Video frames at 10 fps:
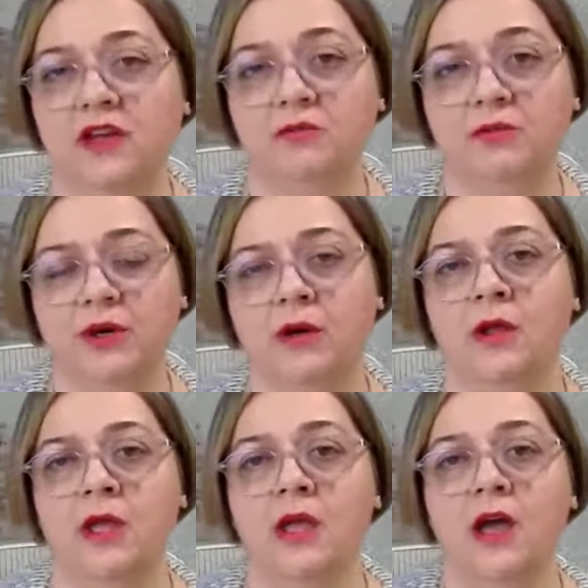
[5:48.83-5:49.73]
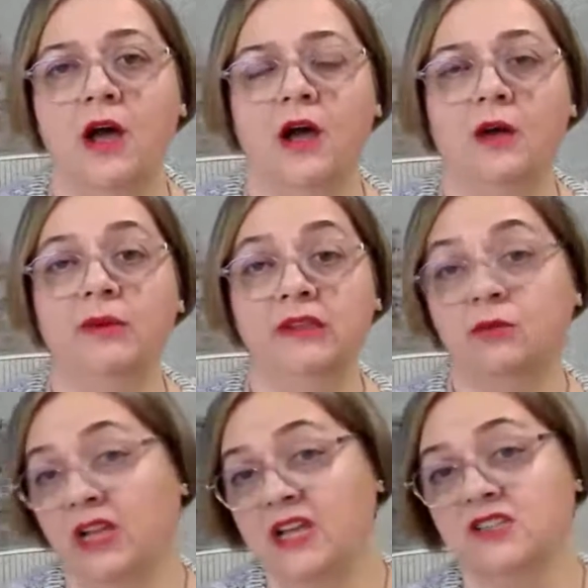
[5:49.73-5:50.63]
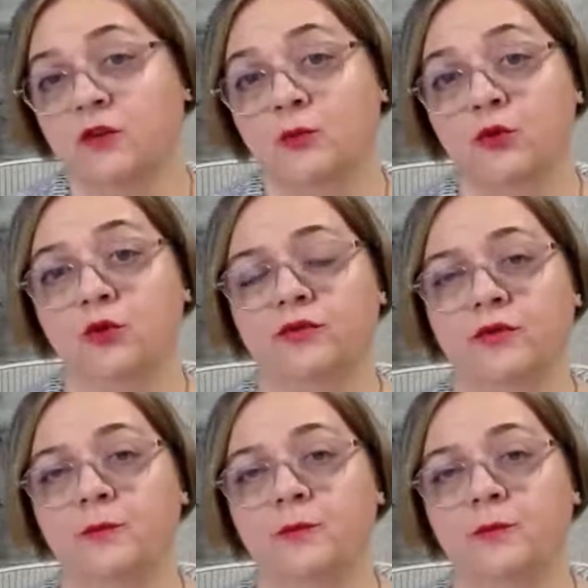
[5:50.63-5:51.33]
number, but they will ask for proof.